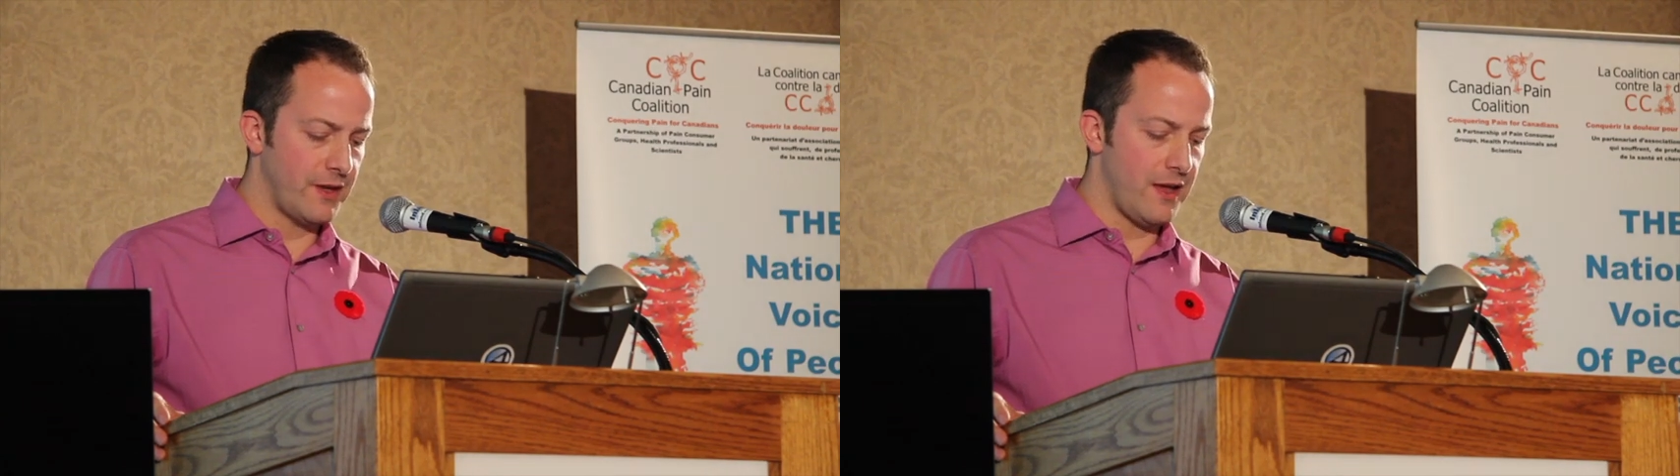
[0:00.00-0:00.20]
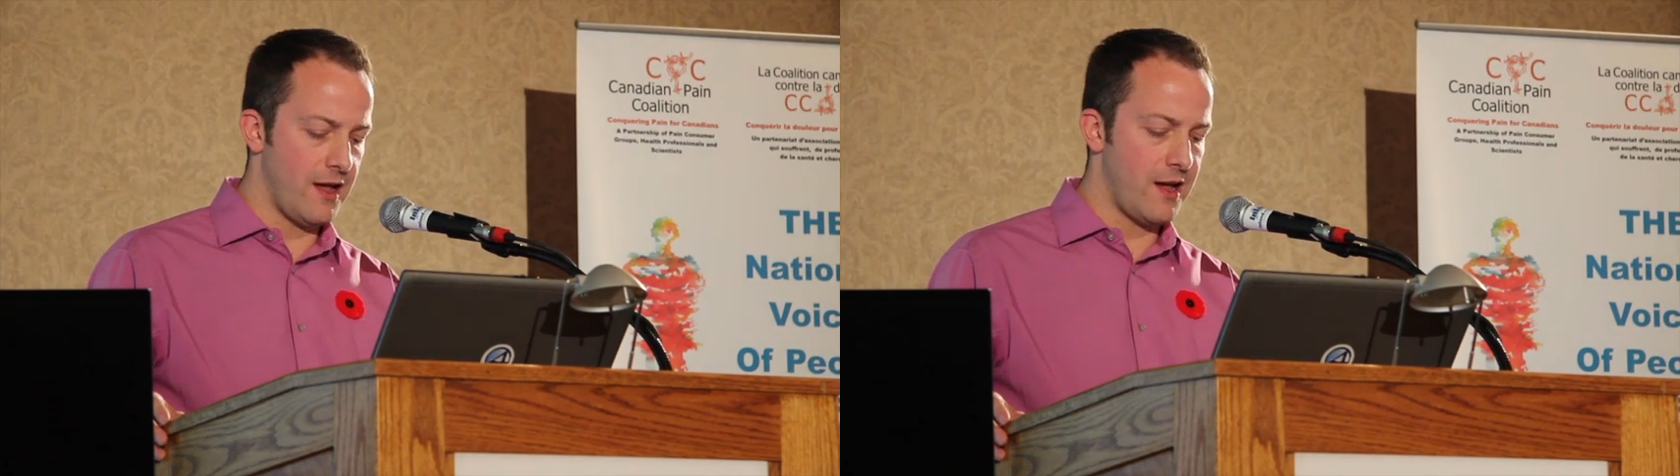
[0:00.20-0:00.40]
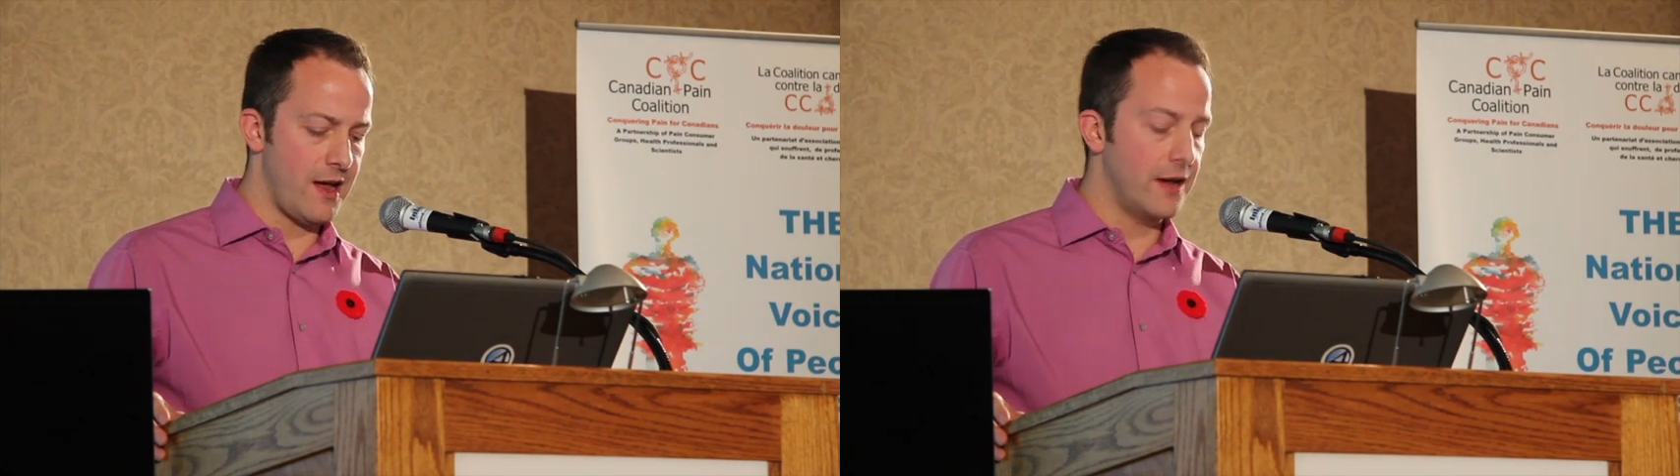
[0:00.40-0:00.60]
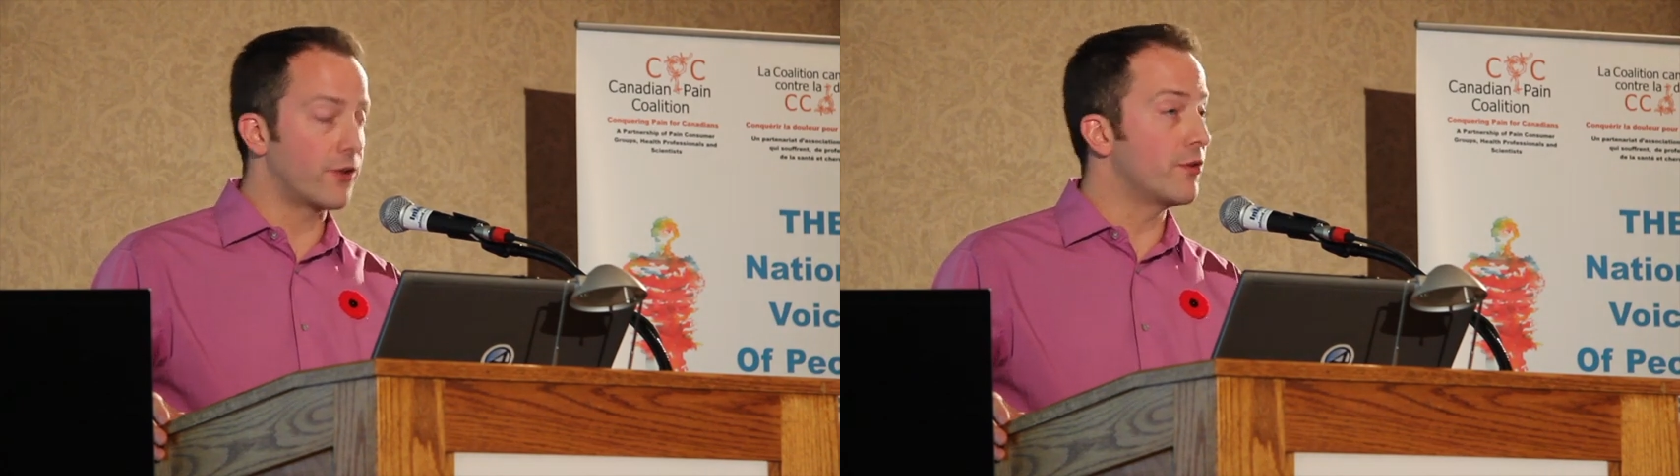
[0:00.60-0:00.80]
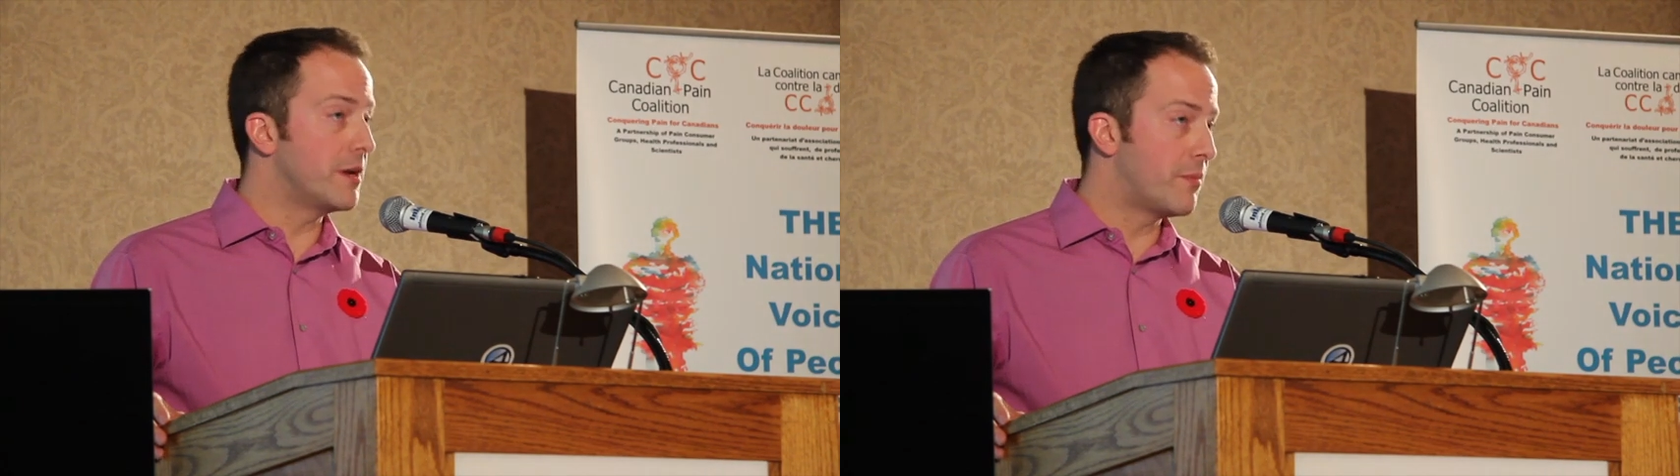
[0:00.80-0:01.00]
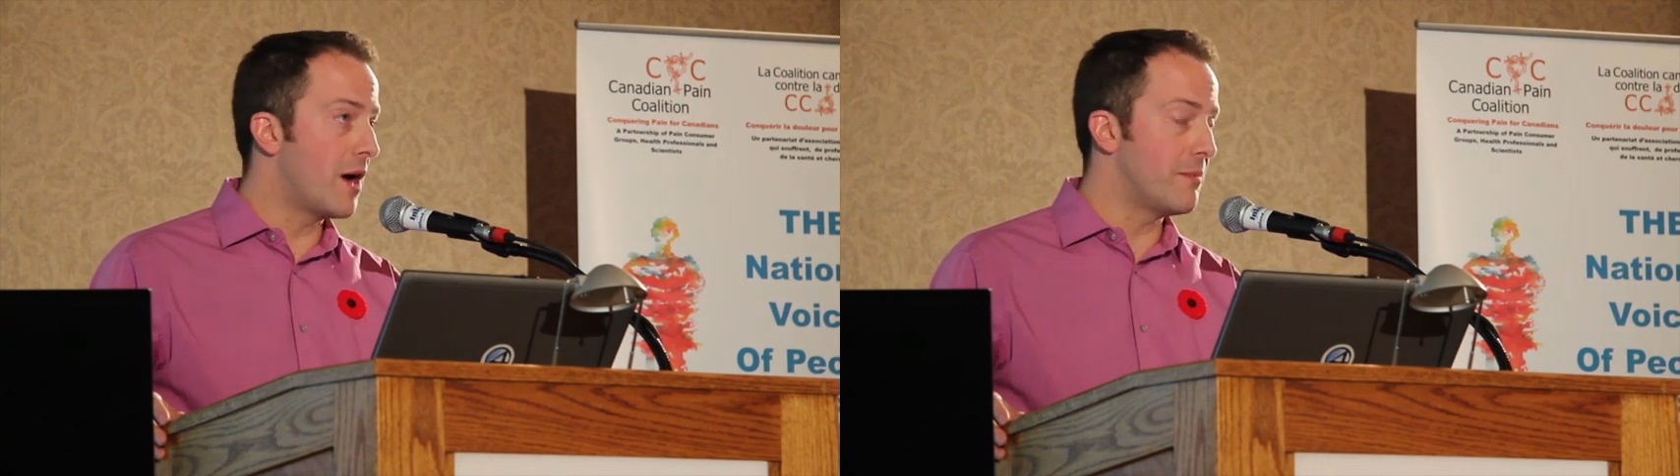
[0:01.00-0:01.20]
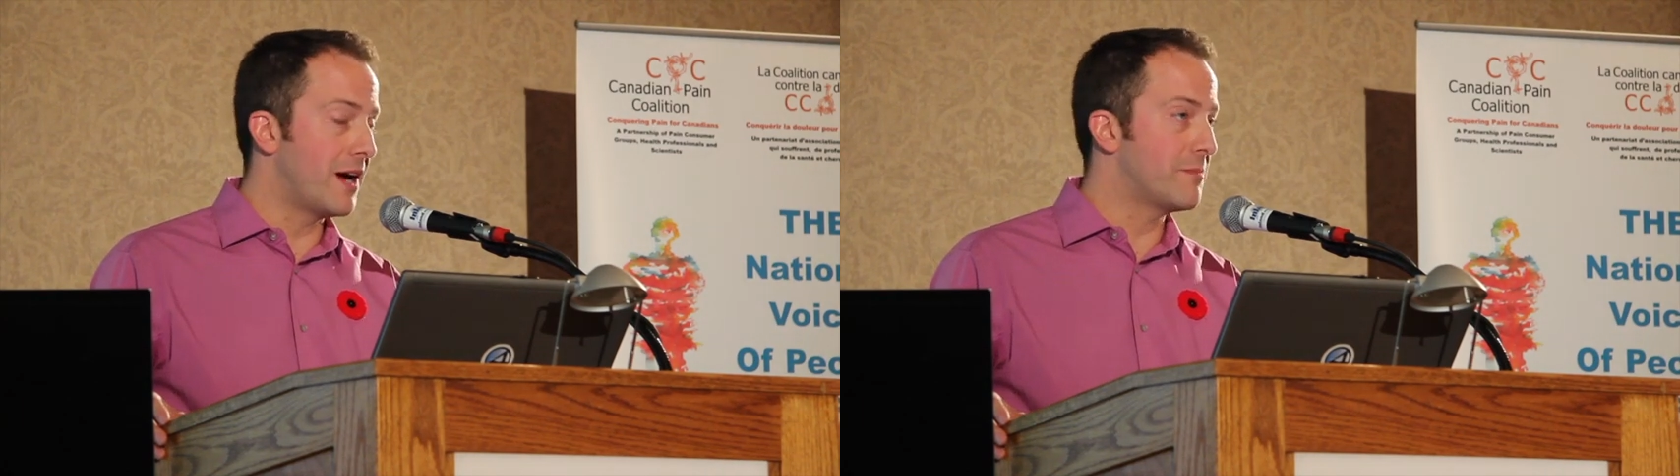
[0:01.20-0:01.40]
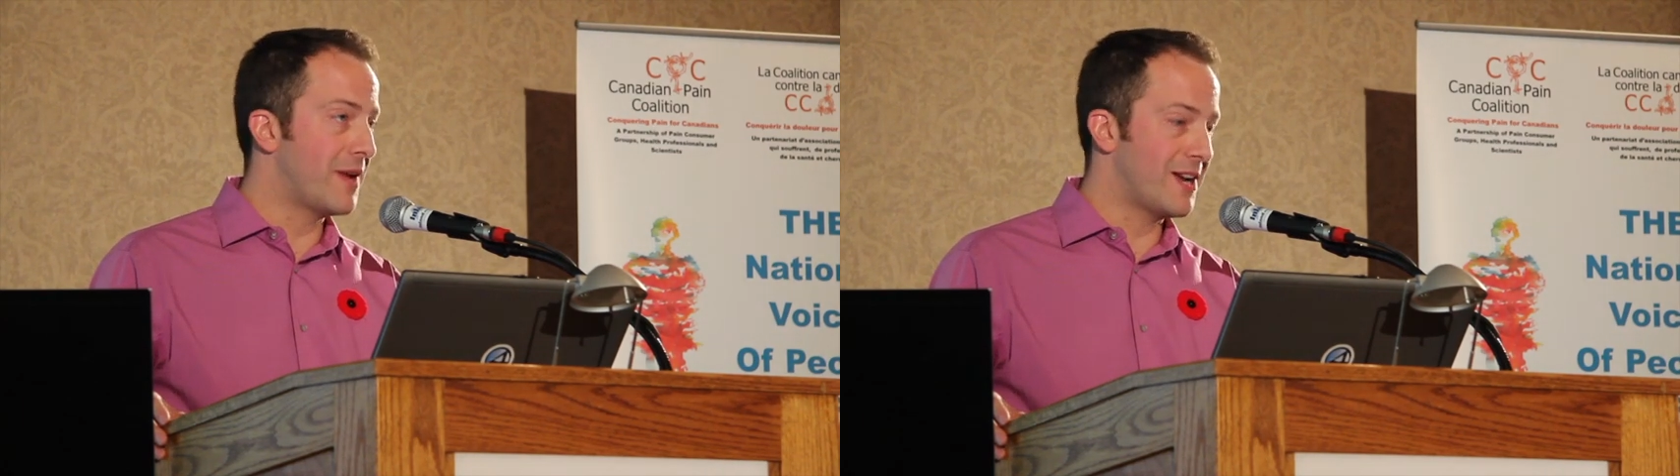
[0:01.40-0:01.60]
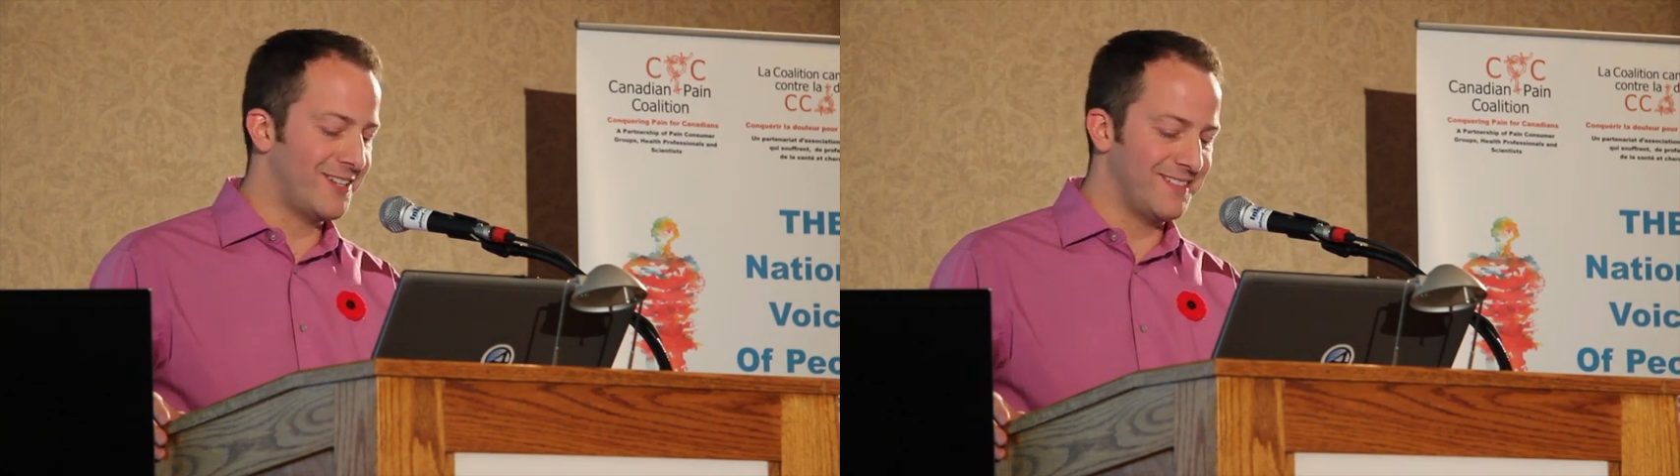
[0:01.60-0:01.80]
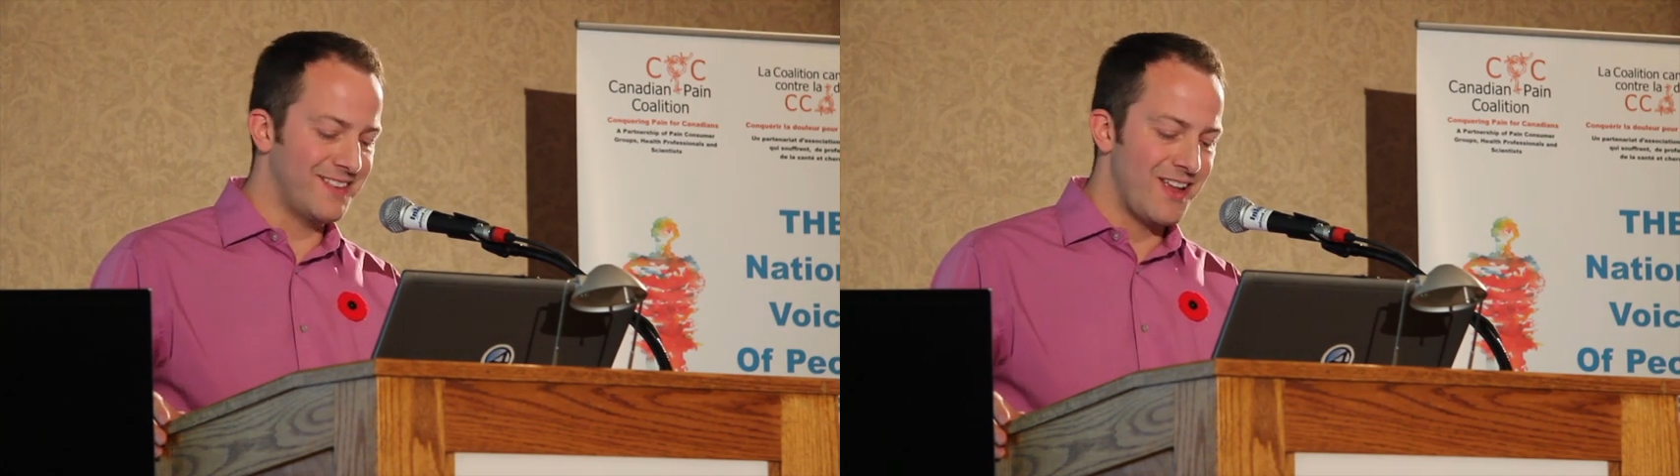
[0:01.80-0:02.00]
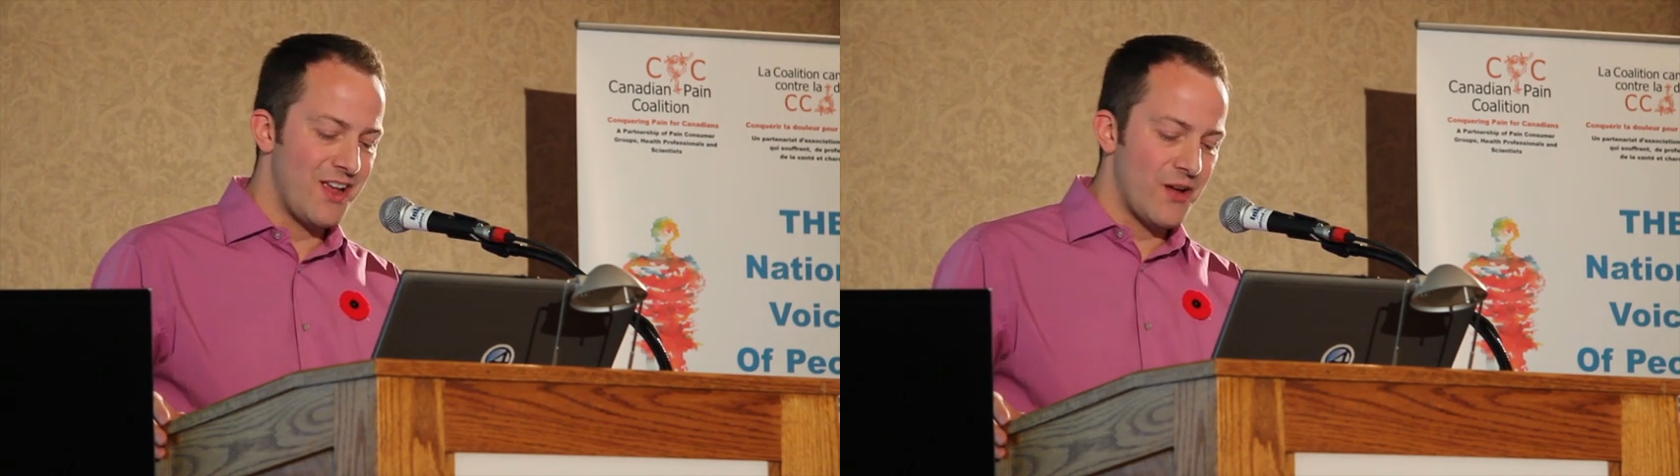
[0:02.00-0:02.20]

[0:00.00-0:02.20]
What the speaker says: and agreed upon by the patient,